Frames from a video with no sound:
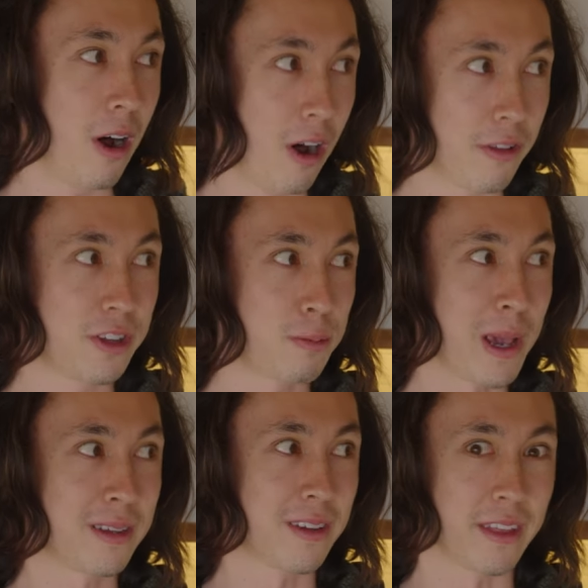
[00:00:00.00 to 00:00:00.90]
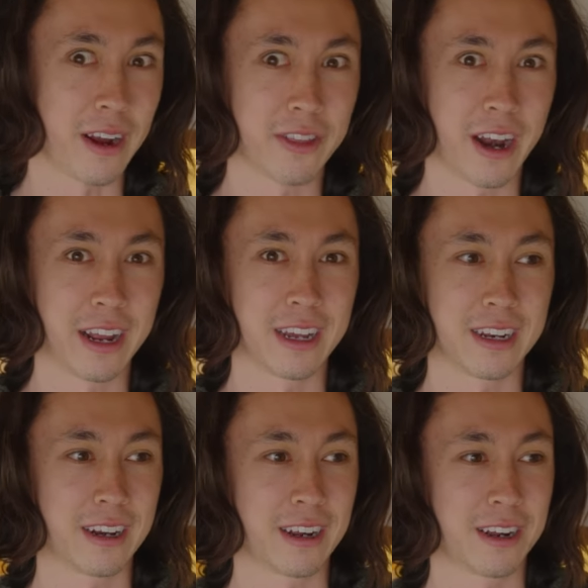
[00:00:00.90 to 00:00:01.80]
all the space in there that I
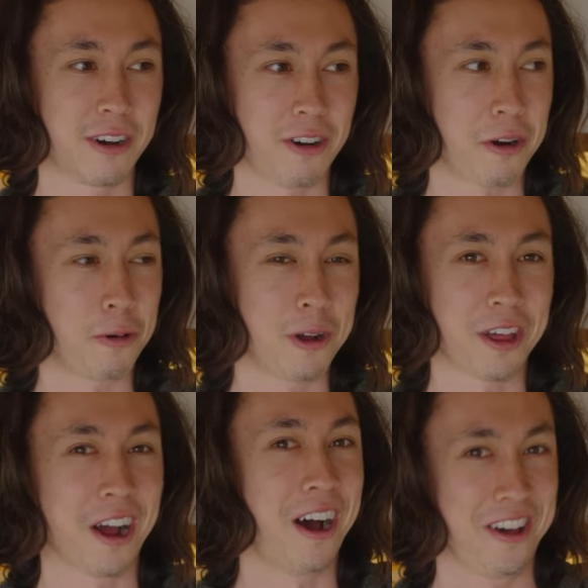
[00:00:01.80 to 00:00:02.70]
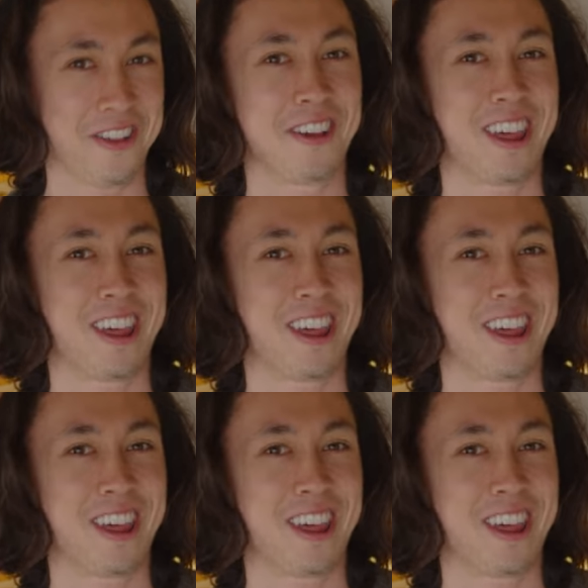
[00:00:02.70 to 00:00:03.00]
can clutter with other